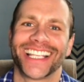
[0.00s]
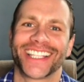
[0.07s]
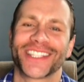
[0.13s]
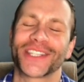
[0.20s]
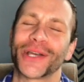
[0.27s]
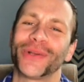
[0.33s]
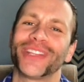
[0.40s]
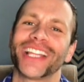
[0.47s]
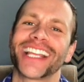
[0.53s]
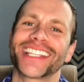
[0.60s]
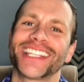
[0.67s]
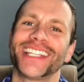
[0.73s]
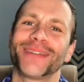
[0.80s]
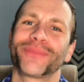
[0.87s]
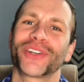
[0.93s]
So
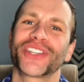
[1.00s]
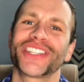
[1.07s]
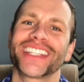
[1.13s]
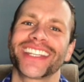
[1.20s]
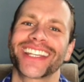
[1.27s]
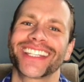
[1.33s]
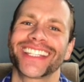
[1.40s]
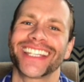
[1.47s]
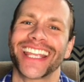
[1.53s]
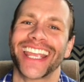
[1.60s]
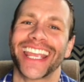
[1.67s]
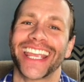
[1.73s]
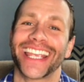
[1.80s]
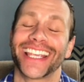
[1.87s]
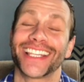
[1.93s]
lesson number 6
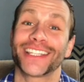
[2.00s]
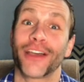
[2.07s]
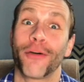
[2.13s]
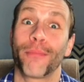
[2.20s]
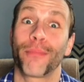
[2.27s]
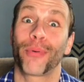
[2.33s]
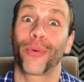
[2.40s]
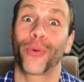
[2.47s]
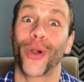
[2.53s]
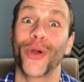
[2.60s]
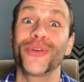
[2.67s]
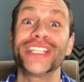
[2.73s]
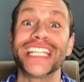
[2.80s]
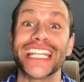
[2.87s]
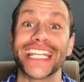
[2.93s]
is
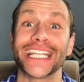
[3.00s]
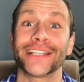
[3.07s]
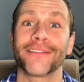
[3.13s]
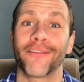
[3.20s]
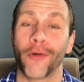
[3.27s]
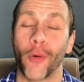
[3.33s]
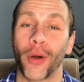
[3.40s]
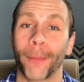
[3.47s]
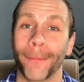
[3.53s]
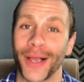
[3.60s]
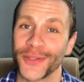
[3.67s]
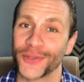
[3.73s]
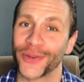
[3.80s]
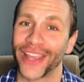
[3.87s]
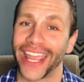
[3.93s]
protein for
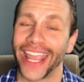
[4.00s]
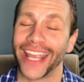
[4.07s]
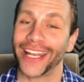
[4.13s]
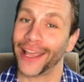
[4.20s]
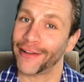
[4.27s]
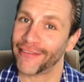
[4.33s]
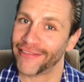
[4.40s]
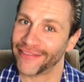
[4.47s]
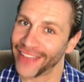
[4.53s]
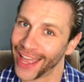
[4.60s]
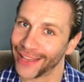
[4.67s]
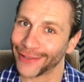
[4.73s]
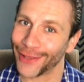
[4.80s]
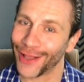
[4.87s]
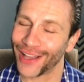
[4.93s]
muscle gain and
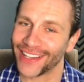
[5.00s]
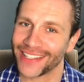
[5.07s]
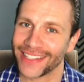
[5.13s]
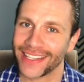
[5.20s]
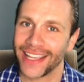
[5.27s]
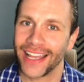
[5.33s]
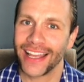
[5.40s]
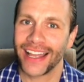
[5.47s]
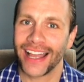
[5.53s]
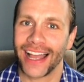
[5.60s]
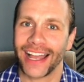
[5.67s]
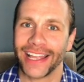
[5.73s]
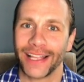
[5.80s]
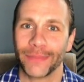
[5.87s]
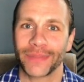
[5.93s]
fat loss.
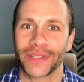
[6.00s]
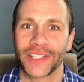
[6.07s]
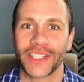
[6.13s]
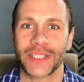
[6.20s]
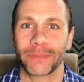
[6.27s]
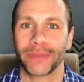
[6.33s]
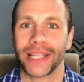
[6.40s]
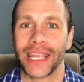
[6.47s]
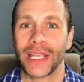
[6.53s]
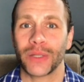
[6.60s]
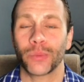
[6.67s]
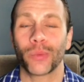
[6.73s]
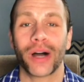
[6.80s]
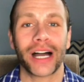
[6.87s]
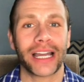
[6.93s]
I help
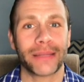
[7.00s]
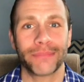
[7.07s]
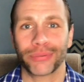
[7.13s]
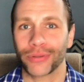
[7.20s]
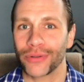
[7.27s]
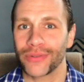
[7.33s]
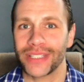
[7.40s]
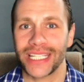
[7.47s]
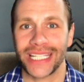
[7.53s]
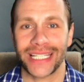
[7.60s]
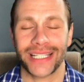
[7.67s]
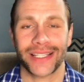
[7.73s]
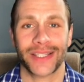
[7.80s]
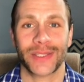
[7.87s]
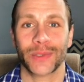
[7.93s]
explain why protein
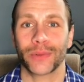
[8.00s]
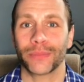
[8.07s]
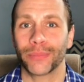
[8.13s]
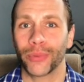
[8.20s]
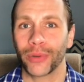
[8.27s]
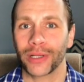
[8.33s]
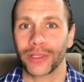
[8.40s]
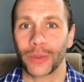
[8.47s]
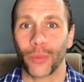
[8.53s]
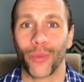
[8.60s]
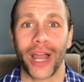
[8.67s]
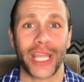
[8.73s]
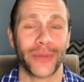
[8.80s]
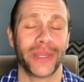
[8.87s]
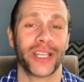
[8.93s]
is so important,
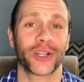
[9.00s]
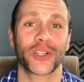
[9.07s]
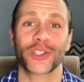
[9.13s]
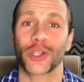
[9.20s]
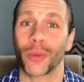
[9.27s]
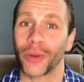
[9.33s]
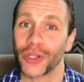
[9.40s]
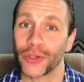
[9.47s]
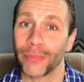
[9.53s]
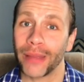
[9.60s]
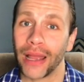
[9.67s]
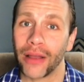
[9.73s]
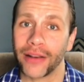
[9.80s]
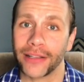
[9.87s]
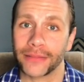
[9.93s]
why you hear so much
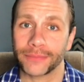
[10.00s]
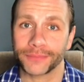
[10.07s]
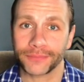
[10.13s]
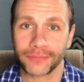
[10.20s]
about it,